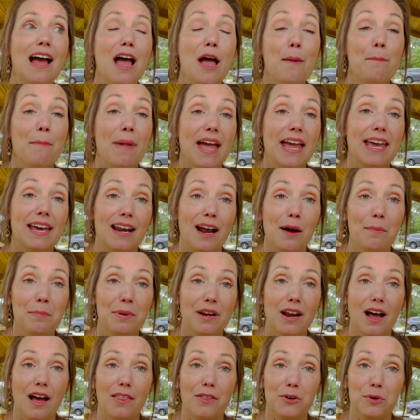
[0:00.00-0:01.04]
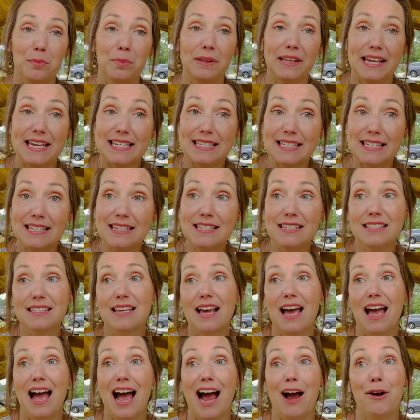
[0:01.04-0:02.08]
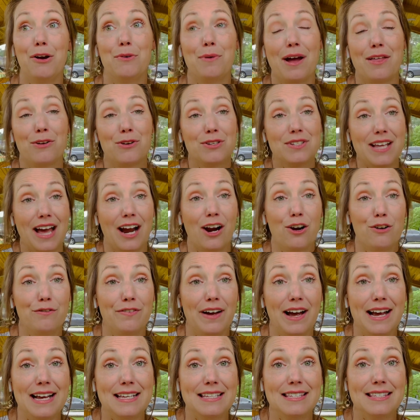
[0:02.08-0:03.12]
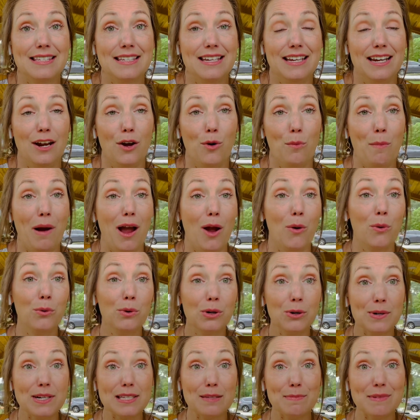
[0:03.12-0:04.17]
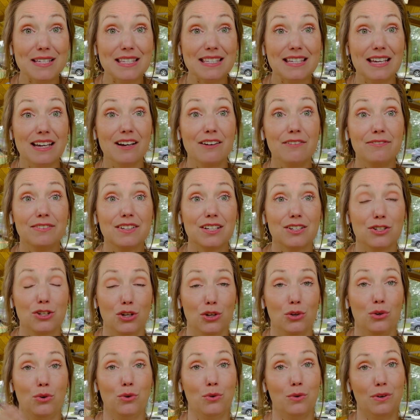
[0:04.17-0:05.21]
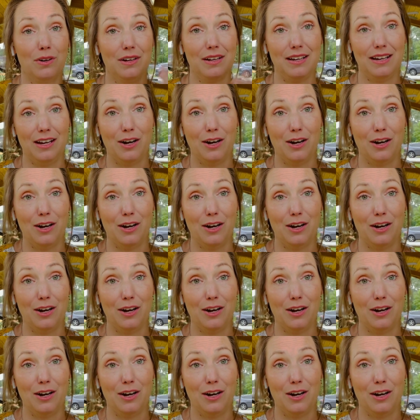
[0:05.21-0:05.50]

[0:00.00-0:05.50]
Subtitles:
make it up in other places. I would rather sacrifice, my own Christmas gift to,